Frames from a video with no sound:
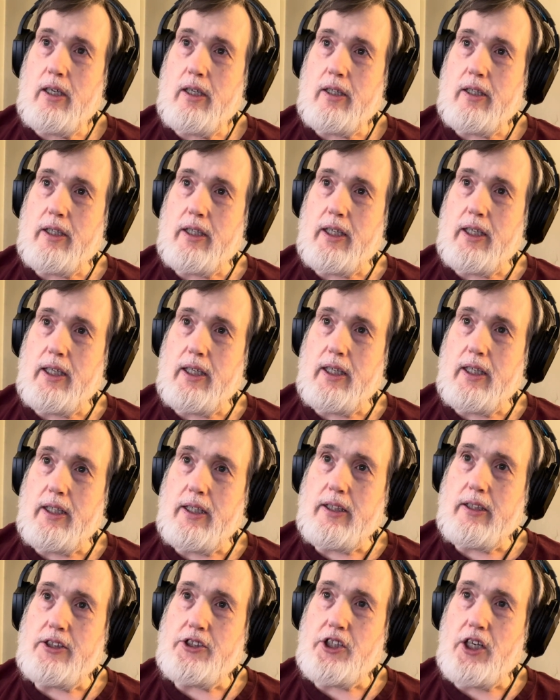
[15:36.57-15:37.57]

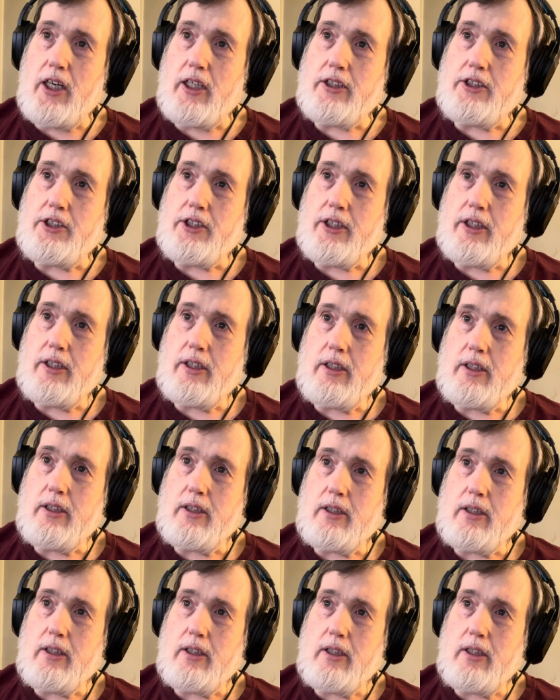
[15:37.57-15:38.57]
the judge
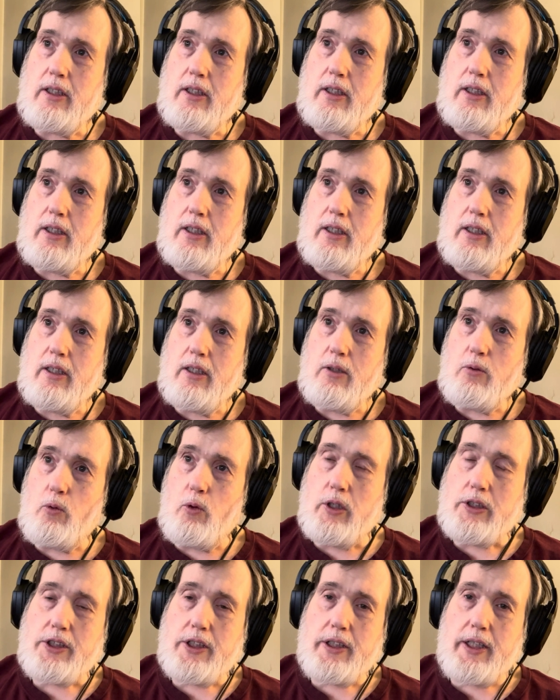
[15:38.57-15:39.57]

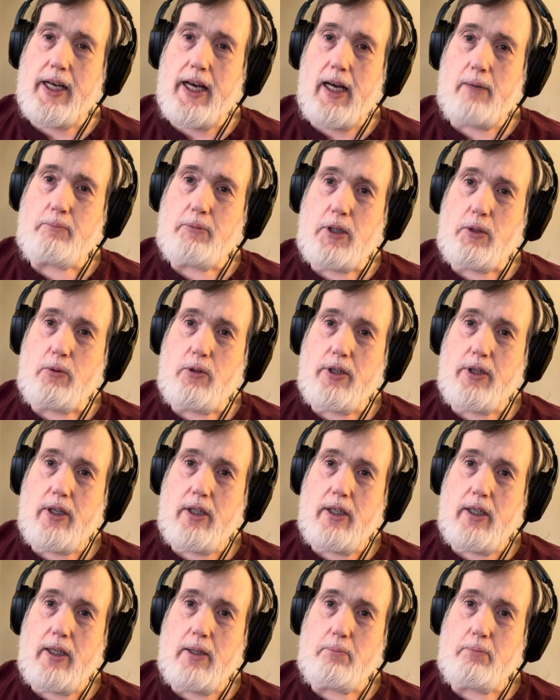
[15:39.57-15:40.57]
wasn't happy with
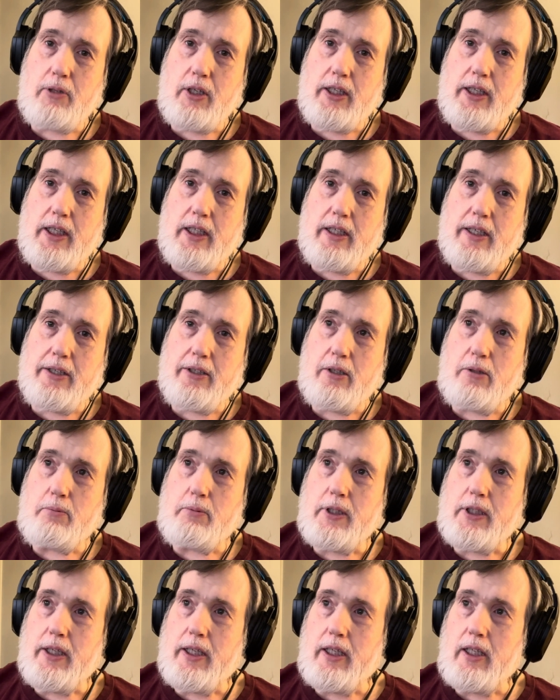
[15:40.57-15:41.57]
the plea deal,
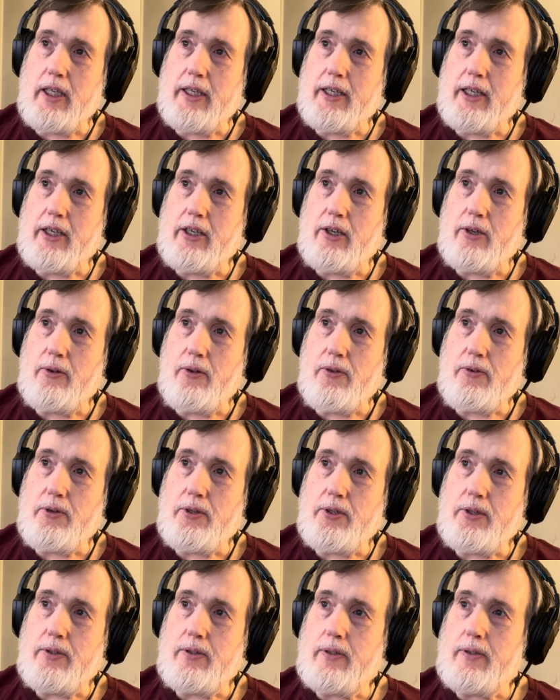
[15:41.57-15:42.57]
but he let it go
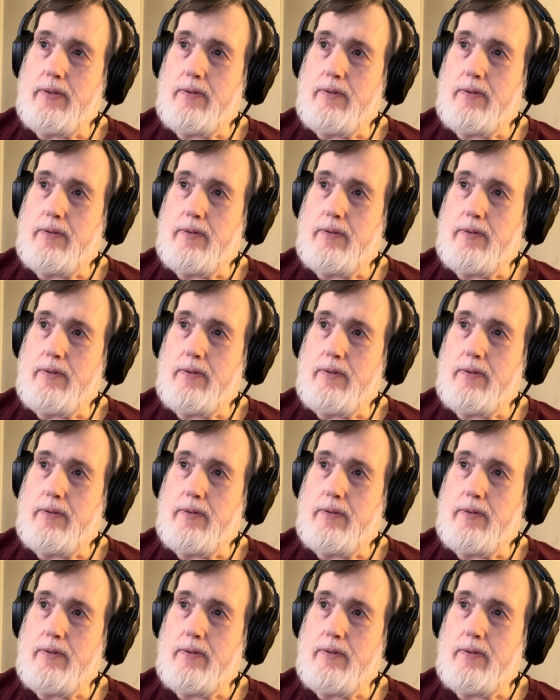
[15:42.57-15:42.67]
through.